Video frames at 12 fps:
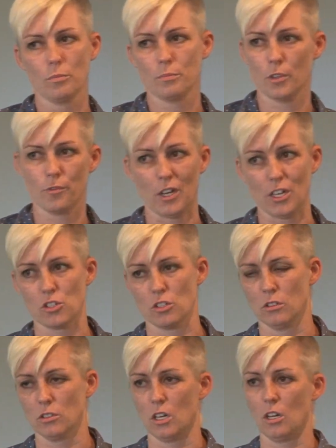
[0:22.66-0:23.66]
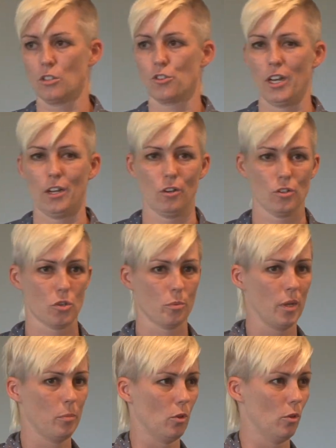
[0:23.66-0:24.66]
professional dog trainers or
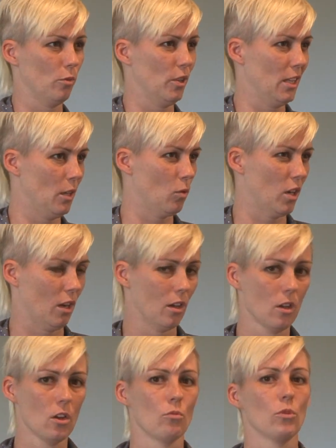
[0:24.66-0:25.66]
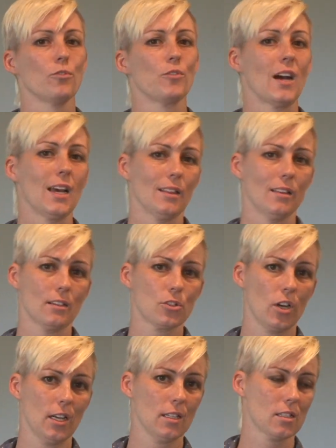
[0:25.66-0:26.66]
people who really want to refine their
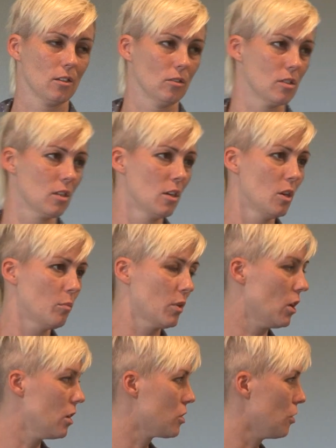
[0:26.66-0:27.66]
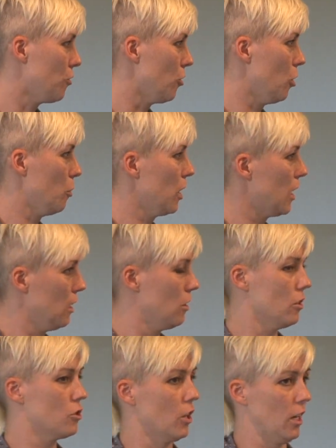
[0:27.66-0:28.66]
training skills, but also for
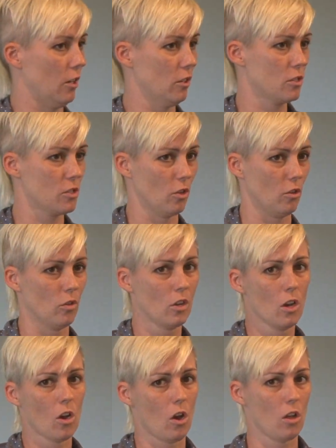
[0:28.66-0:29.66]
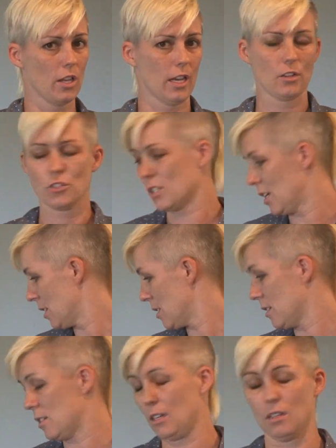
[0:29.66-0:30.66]
beginner trainers. So all the
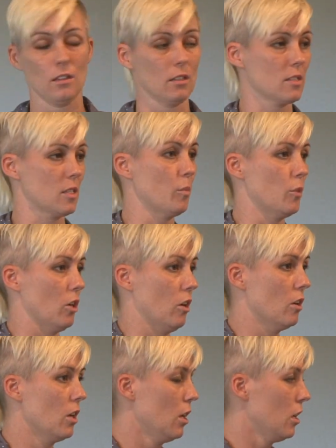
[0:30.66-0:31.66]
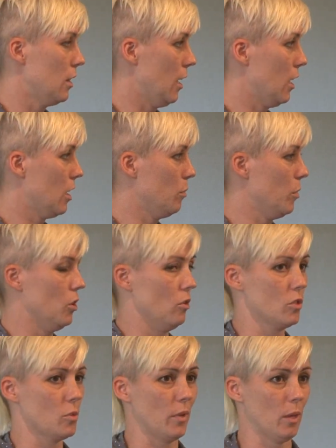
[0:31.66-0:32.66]
exercises in this seminar, they can be
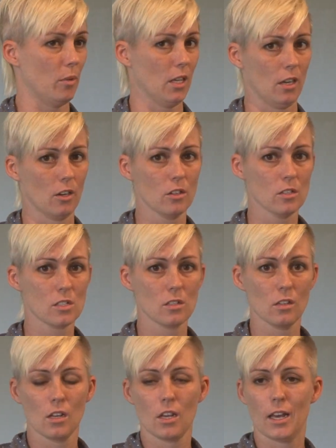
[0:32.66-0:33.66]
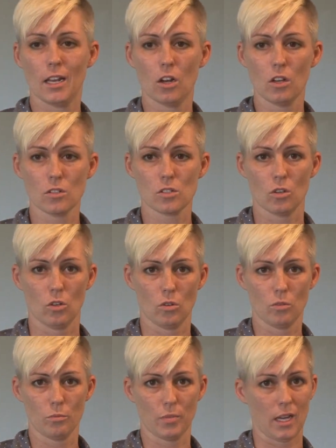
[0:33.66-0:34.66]
used by beginners and
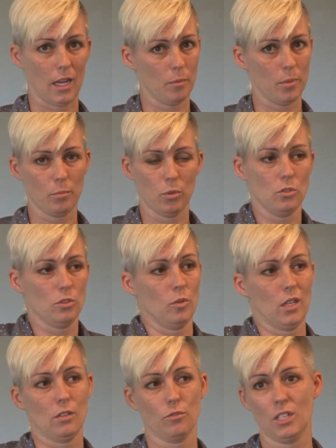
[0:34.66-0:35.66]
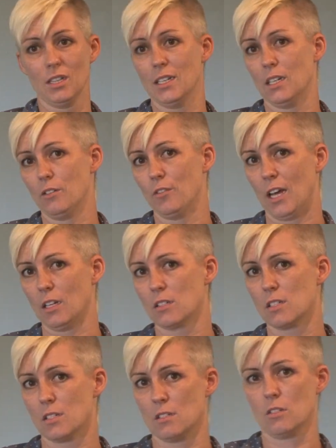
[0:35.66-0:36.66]
also by people doing really
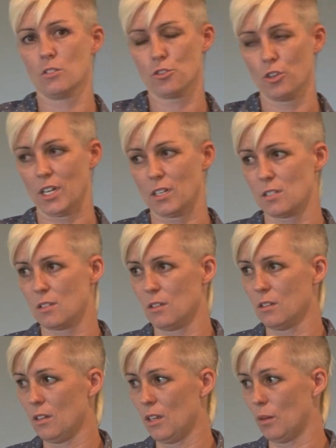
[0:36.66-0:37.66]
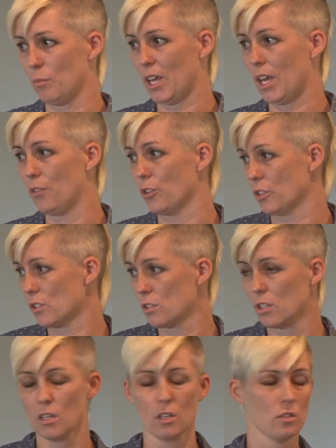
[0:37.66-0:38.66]
advanced tricks and
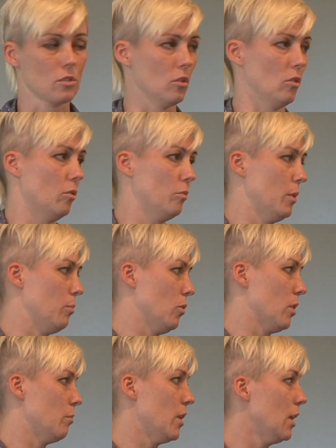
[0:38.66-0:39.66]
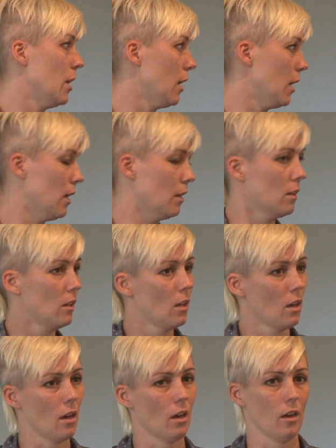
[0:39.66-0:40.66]
behaviors. So people competing,
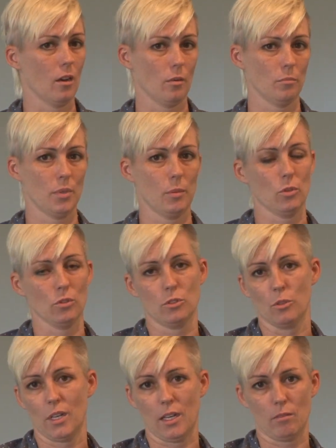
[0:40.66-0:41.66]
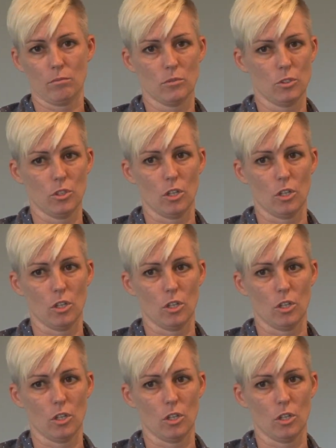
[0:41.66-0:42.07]
people doing,